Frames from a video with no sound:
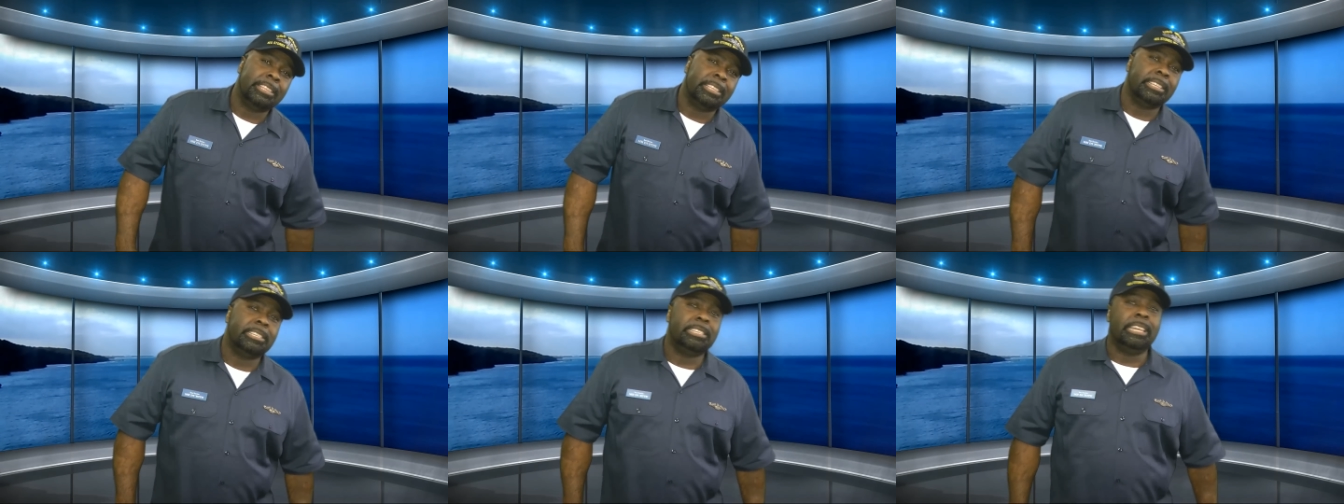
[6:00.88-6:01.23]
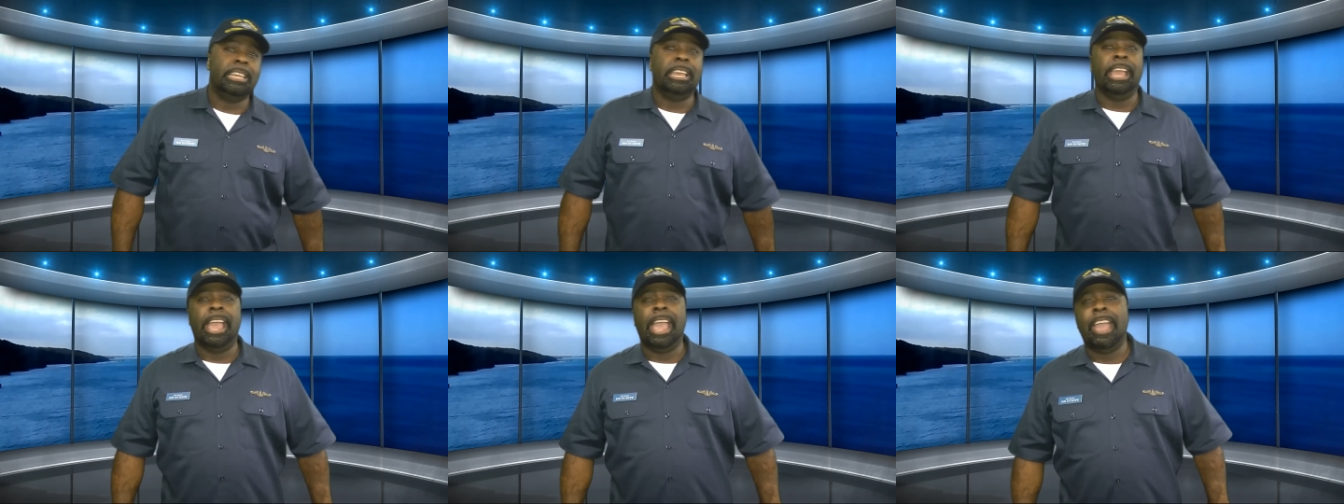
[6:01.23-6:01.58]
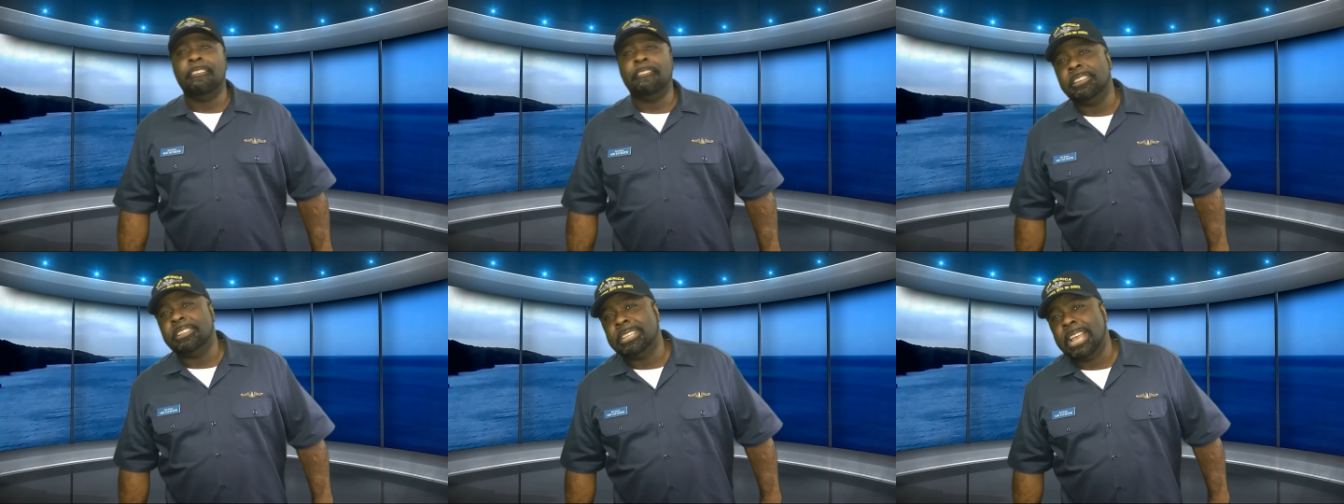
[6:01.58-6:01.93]
to sea
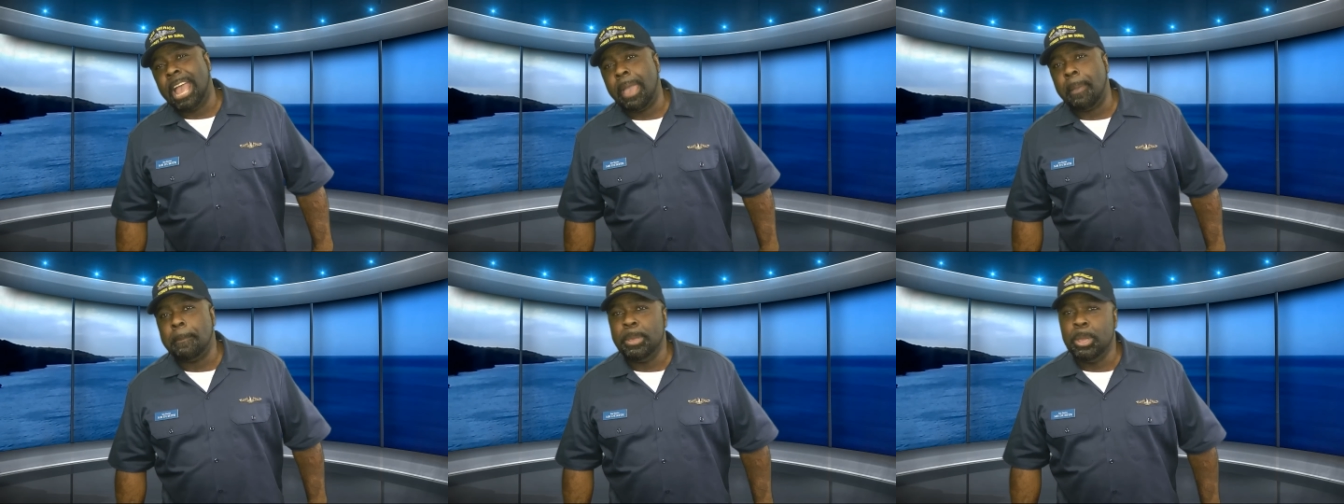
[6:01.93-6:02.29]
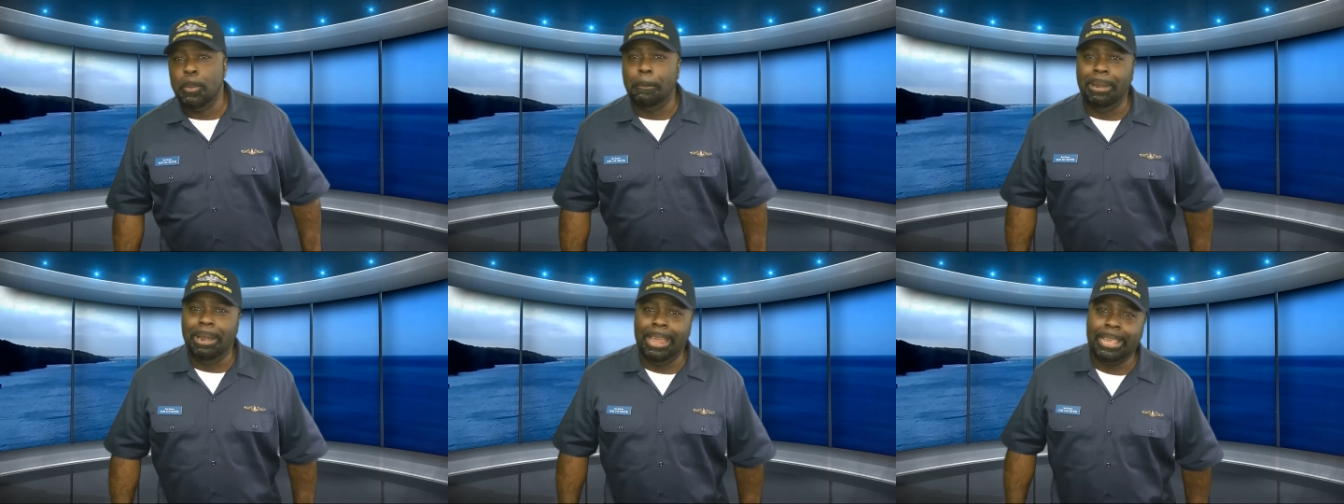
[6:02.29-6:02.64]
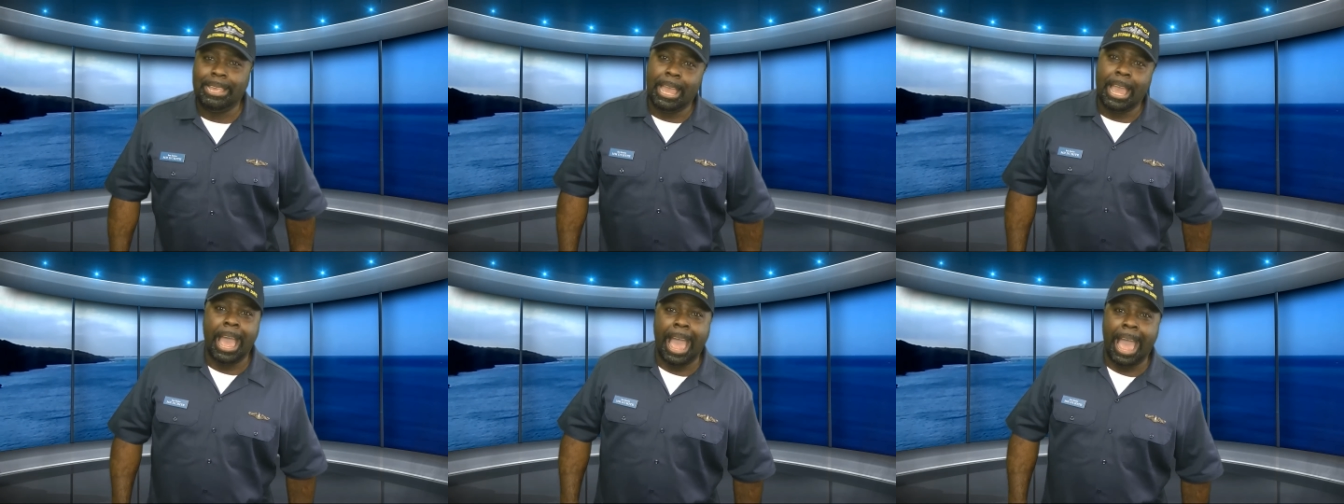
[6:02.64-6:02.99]
every time you blink
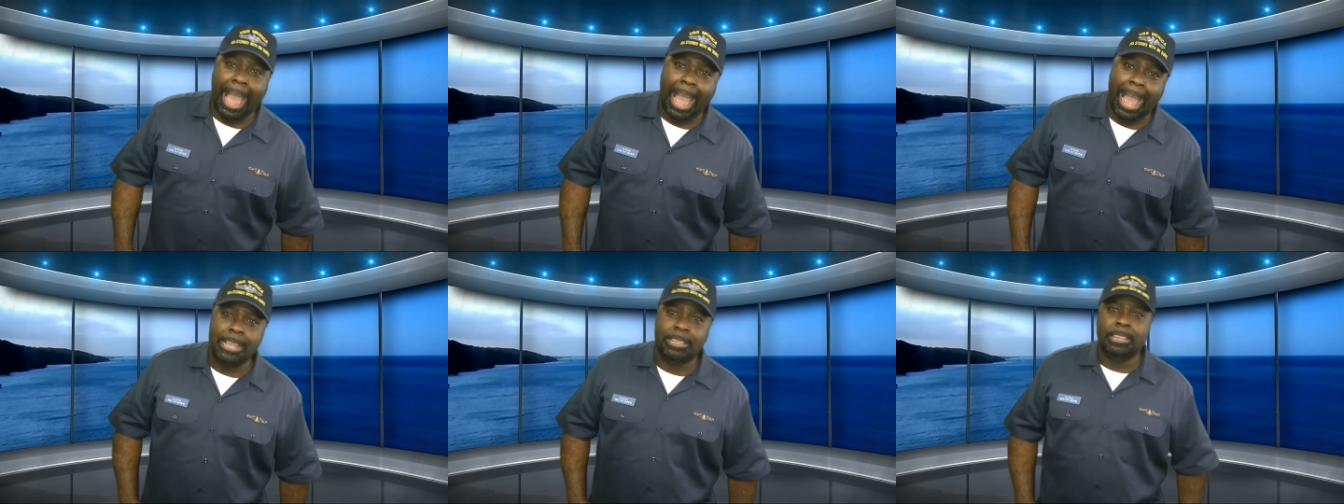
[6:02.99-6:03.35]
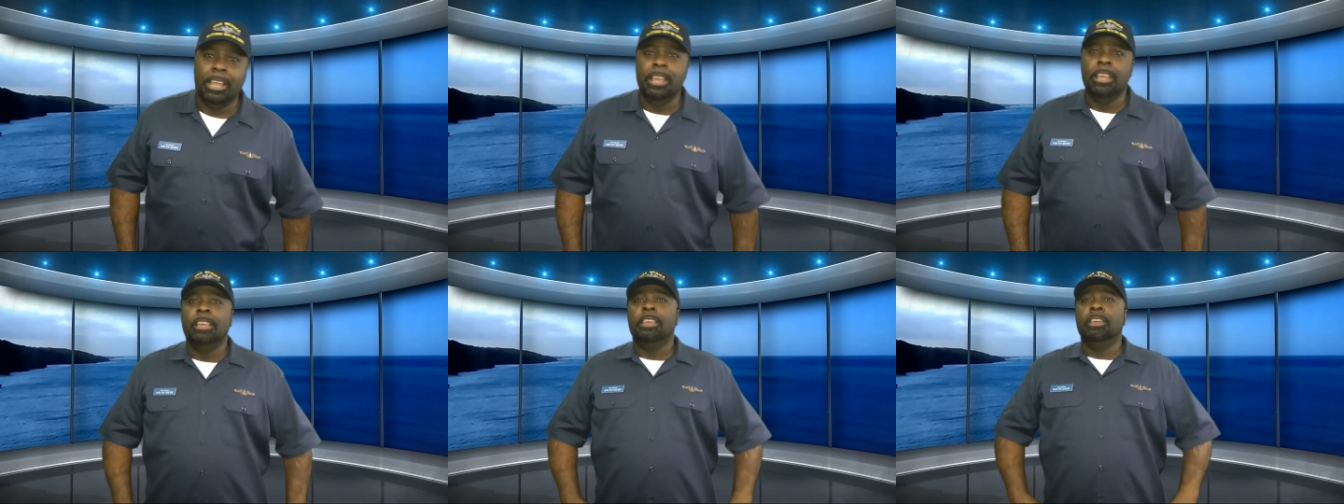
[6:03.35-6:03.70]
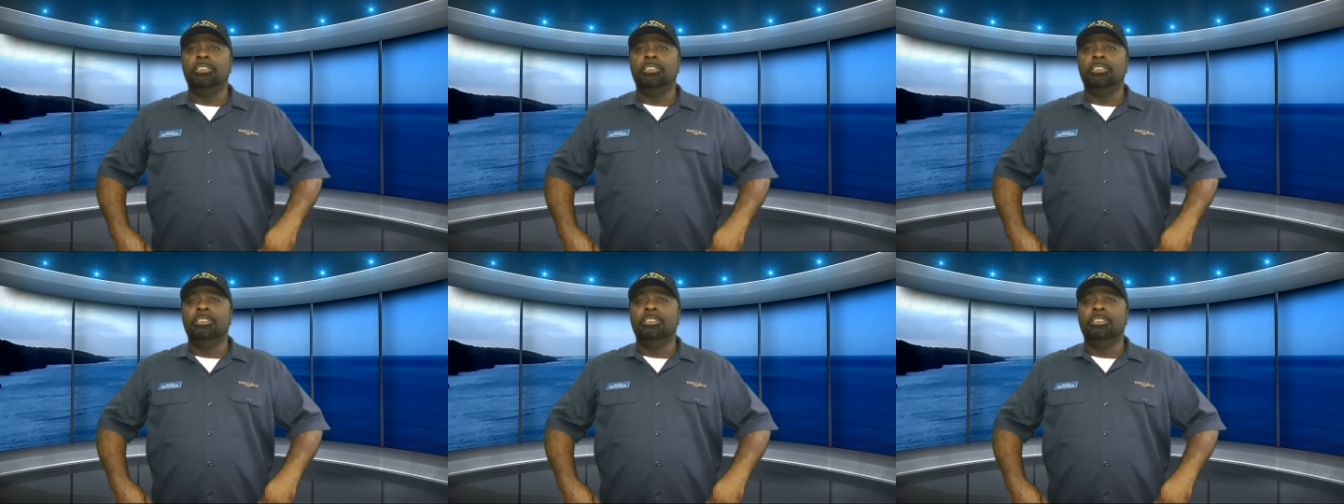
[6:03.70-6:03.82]
your eyes. You